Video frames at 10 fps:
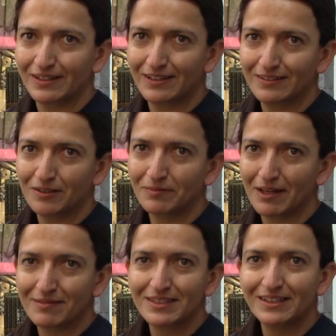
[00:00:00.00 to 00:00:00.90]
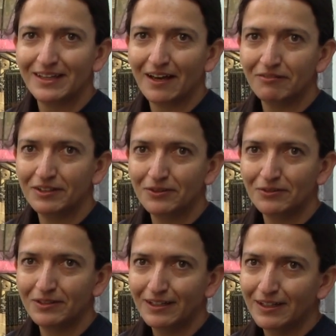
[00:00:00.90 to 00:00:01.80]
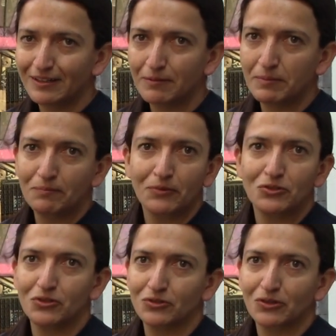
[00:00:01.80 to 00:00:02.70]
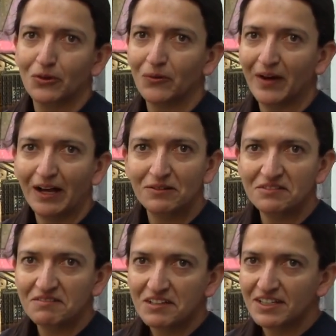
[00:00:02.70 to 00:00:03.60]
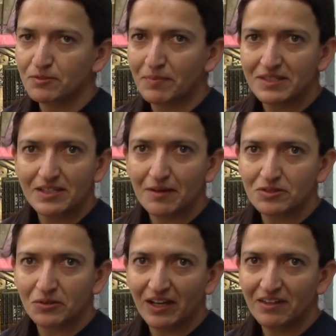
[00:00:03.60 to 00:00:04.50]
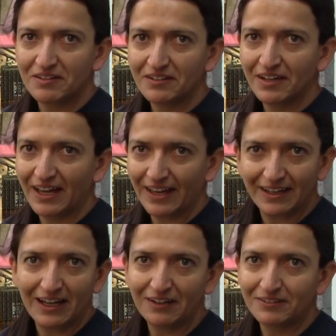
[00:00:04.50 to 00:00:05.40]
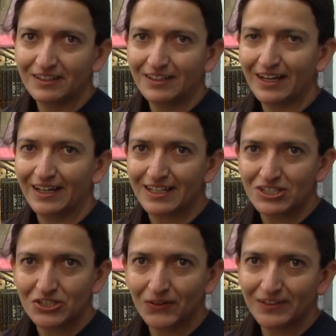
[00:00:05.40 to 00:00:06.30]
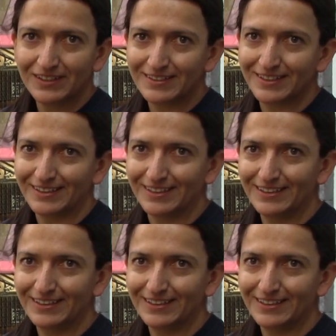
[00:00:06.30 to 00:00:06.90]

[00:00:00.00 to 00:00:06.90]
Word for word: Sometimes in the afternoon, the people just go out, spend time together, hang out, and enjoy the city.